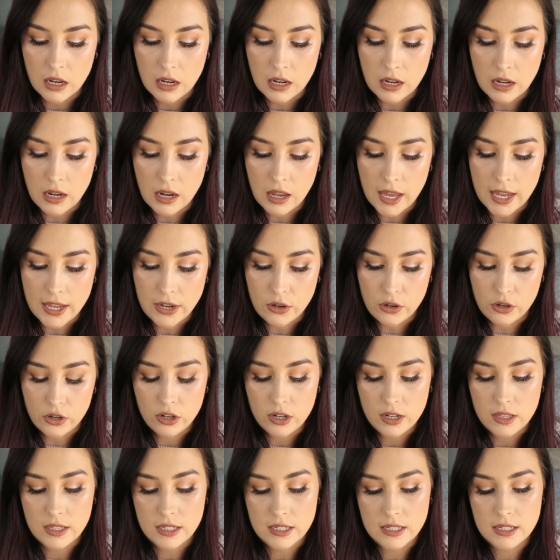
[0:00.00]

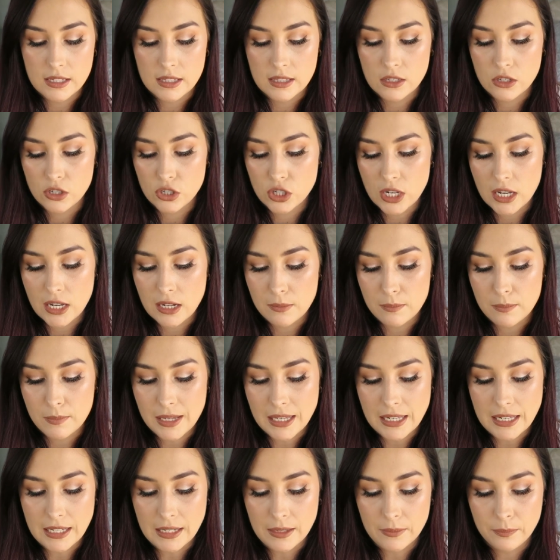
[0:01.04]
liner, and this is in the shade of
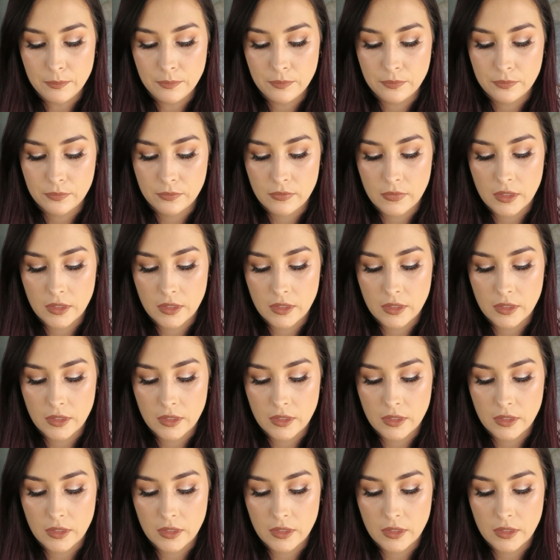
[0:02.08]
medium.